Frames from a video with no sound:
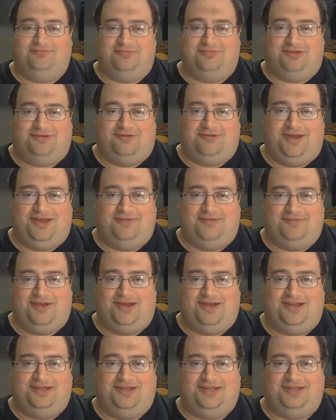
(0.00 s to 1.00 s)

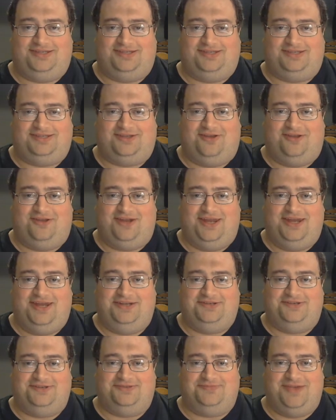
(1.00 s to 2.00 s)
Grandma, this is called
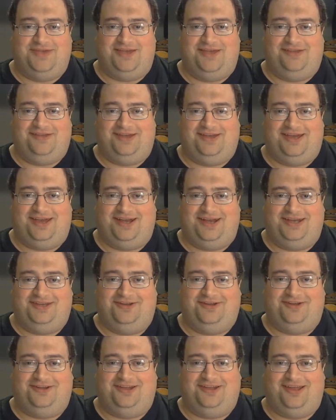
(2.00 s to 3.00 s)
Angel's Melancholy.
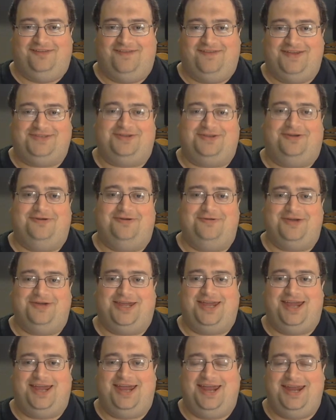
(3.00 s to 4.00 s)
You're gonna love it. It's
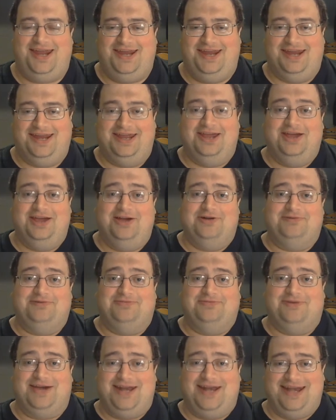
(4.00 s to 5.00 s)
okay.
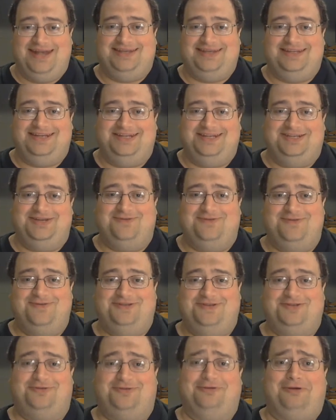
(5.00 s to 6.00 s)
What did she do
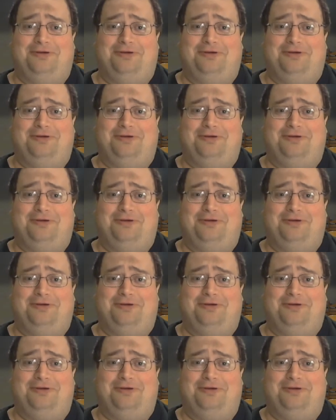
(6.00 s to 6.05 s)
to her?